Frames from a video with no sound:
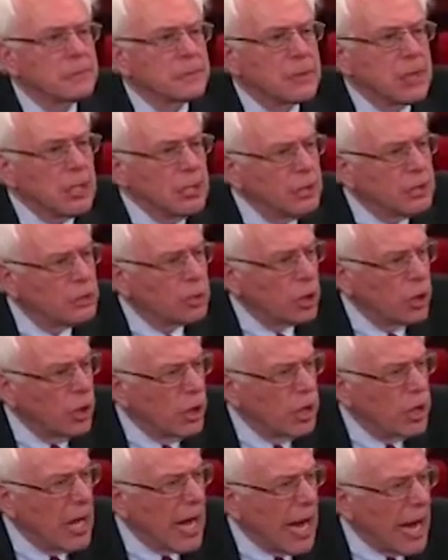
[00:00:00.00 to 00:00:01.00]
didn't
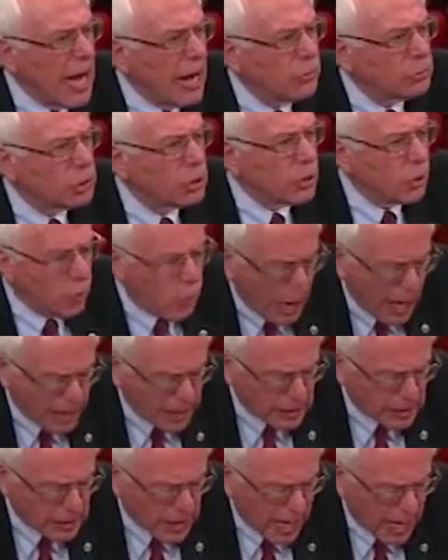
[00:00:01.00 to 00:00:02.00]
turn out
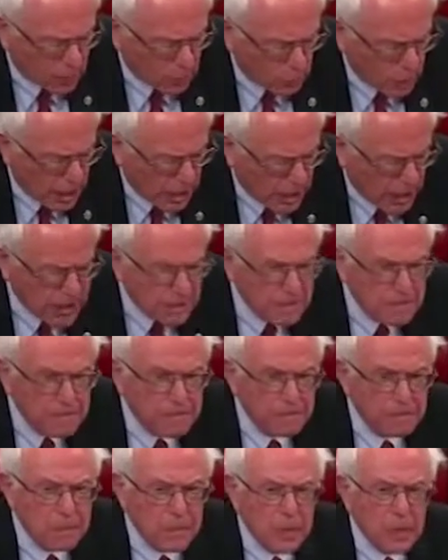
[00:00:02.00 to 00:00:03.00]
quite that way.
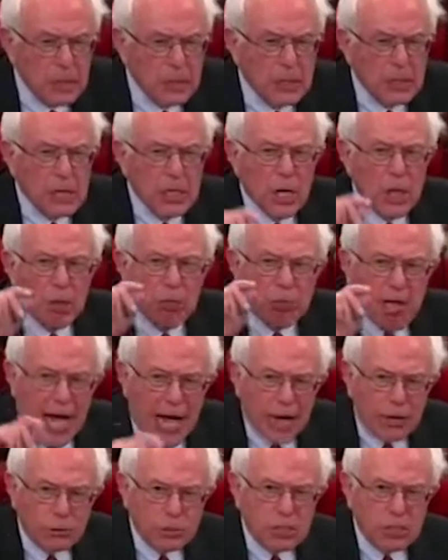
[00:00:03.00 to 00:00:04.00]

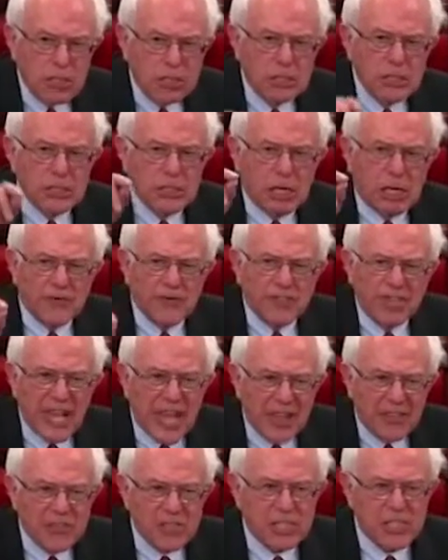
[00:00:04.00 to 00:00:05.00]
Thousands of
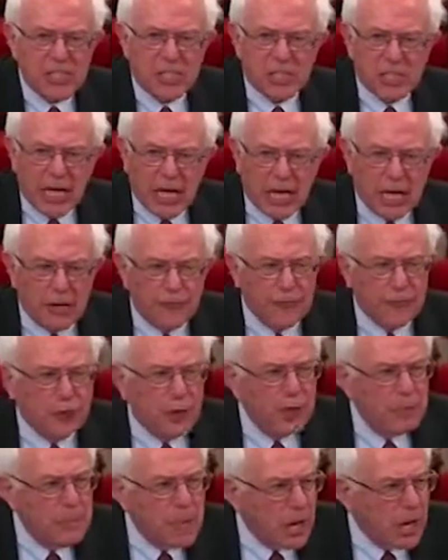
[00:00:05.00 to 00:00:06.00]
deaths later
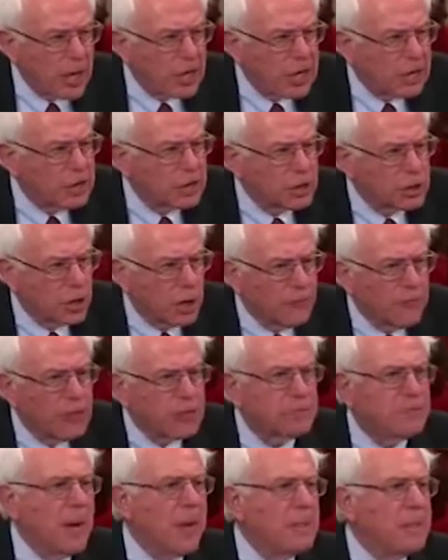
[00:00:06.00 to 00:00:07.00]
for American
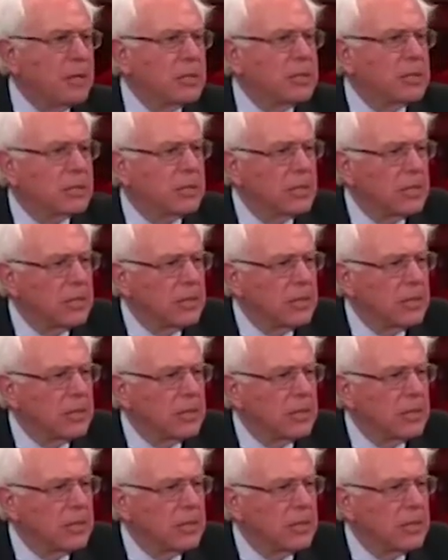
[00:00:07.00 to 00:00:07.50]
service members,